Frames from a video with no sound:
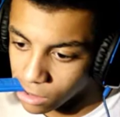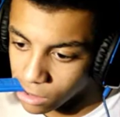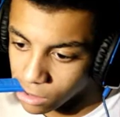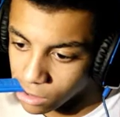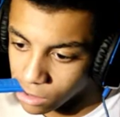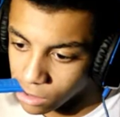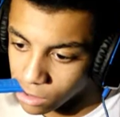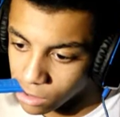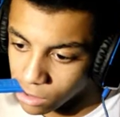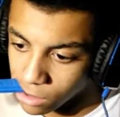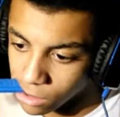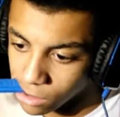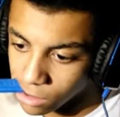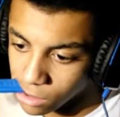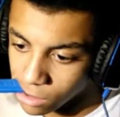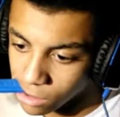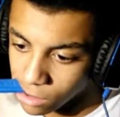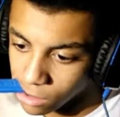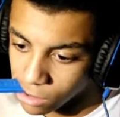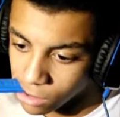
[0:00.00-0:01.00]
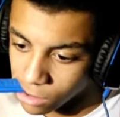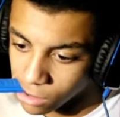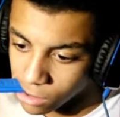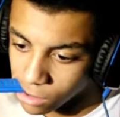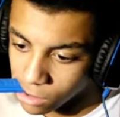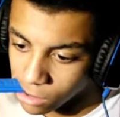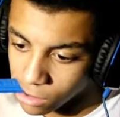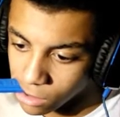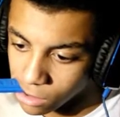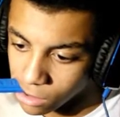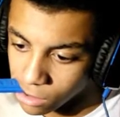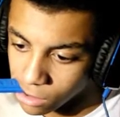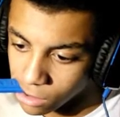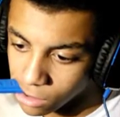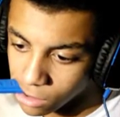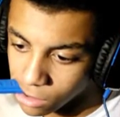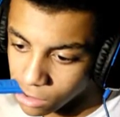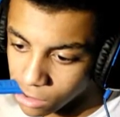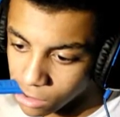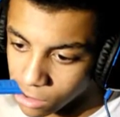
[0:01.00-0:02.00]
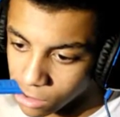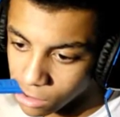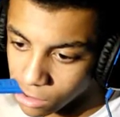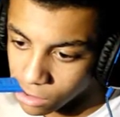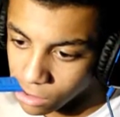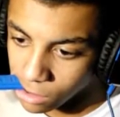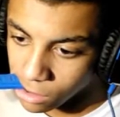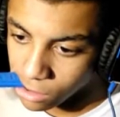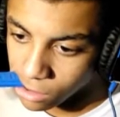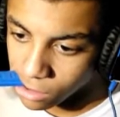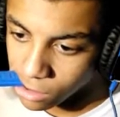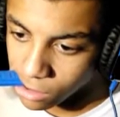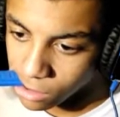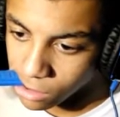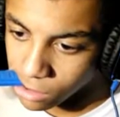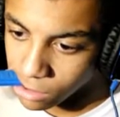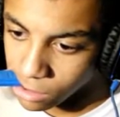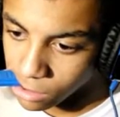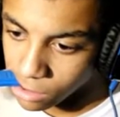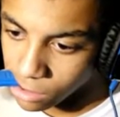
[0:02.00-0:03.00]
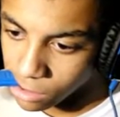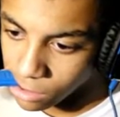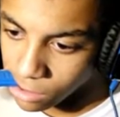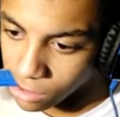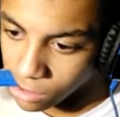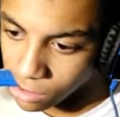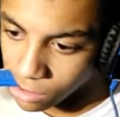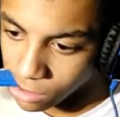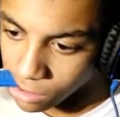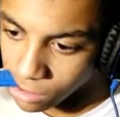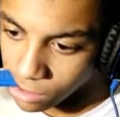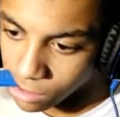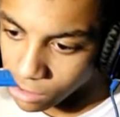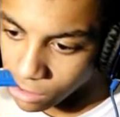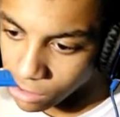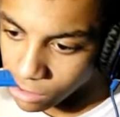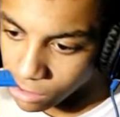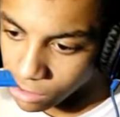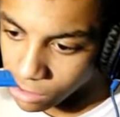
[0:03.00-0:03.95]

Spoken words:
(silence)